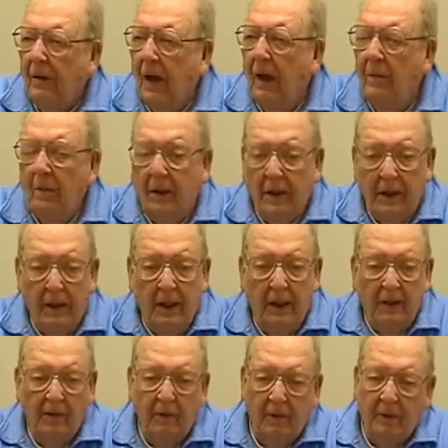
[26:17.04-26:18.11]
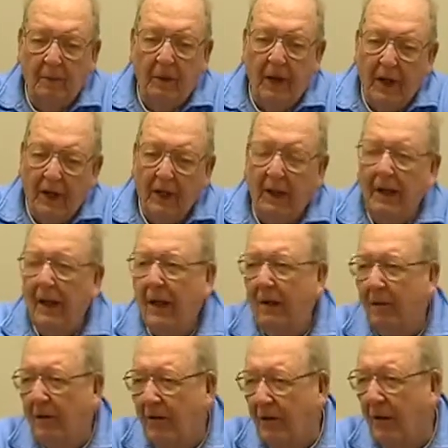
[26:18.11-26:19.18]
I mean, of? yes, we painted and
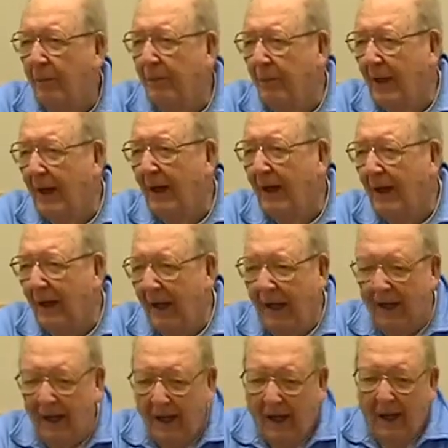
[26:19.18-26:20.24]
we chip paint and.